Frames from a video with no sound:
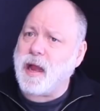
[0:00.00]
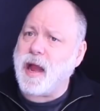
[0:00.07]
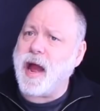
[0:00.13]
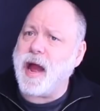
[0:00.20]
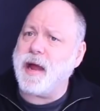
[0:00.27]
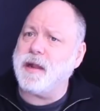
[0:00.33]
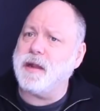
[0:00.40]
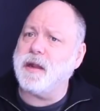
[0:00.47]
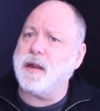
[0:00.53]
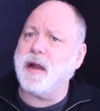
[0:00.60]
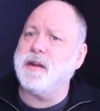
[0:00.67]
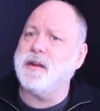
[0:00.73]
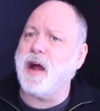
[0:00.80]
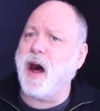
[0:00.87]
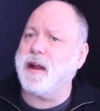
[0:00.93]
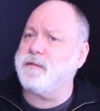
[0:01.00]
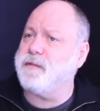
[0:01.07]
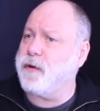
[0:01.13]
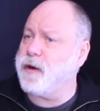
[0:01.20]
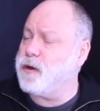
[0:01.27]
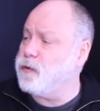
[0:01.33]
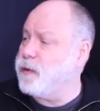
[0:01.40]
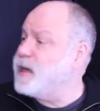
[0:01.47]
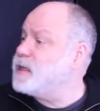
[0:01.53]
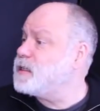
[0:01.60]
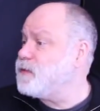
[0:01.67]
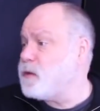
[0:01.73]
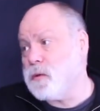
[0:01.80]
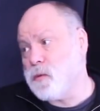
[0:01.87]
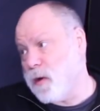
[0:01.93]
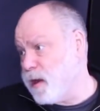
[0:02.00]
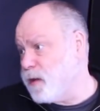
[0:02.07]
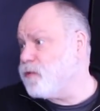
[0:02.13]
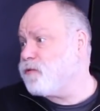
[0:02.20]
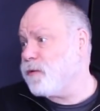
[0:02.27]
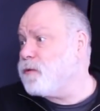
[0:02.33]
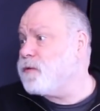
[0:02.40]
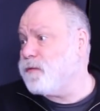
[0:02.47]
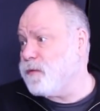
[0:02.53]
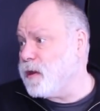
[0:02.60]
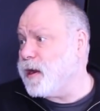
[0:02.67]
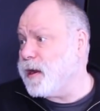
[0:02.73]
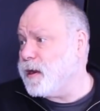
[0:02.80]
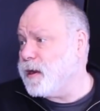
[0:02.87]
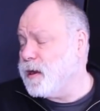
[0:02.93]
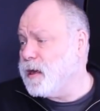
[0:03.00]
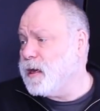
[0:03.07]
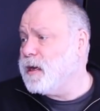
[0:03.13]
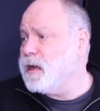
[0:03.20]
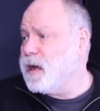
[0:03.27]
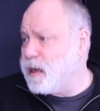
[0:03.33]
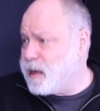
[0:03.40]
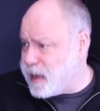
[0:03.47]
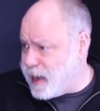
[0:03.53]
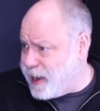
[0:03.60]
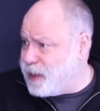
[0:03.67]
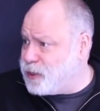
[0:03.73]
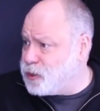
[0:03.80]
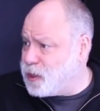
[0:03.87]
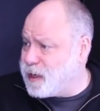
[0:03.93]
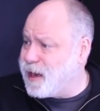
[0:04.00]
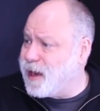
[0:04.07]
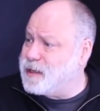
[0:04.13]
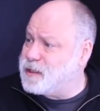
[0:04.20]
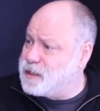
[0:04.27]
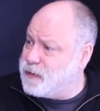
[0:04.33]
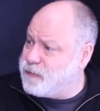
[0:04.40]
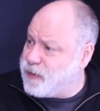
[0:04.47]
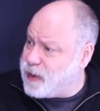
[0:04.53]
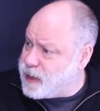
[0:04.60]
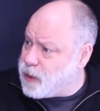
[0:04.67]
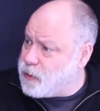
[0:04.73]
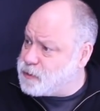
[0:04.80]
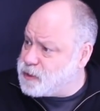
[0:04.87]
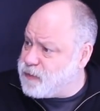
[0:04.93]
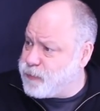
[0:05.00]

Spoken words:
and not a very graceful one, truthfully. Occasionally I see videos of